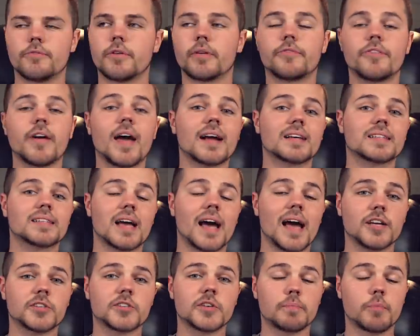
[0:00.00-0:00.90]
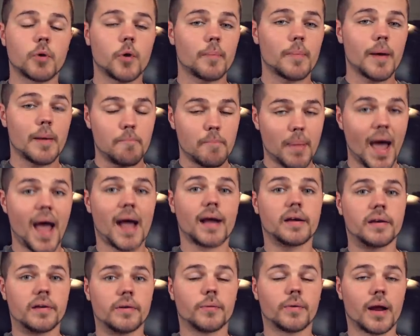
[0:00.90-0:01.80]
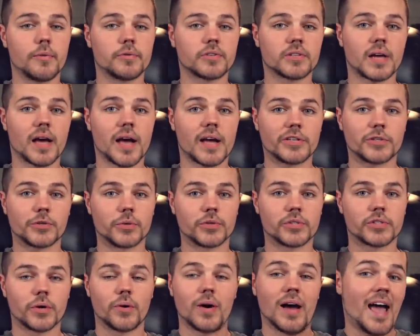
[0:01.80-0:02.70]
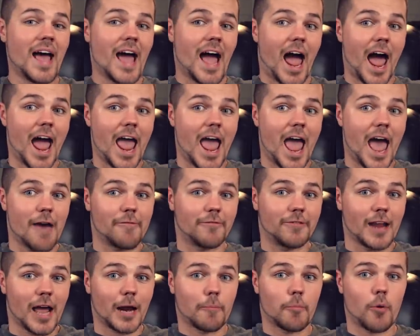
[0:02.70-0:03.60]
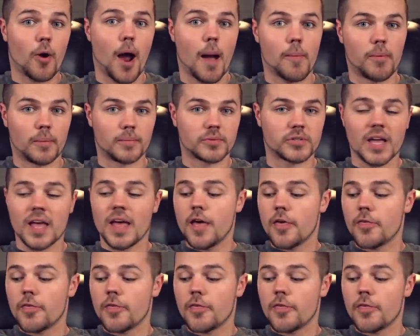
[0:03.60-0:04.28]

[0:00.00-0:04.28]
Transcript: Fun fact, I actually broke my back when I was in high school, so I have neck problems.